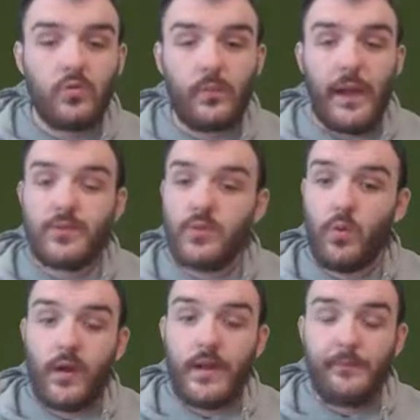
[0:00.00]
would be able to
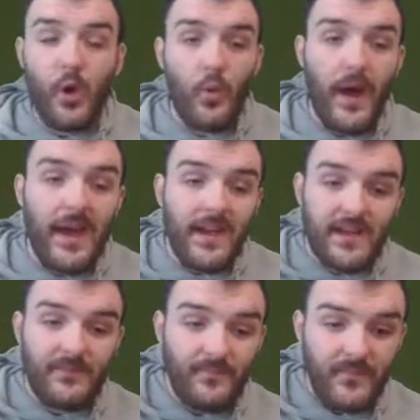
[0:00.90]
win the ball
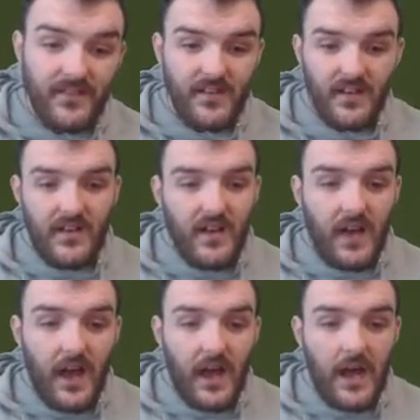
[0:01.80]
back.
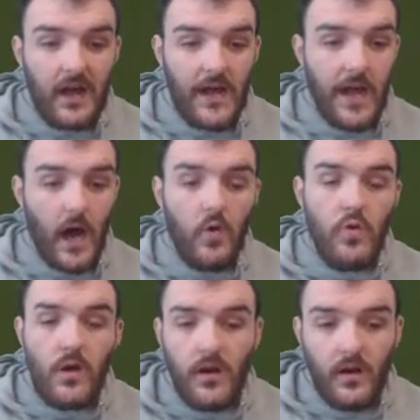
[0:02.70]

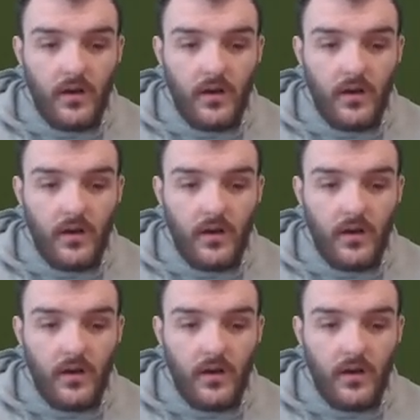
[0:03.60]
No.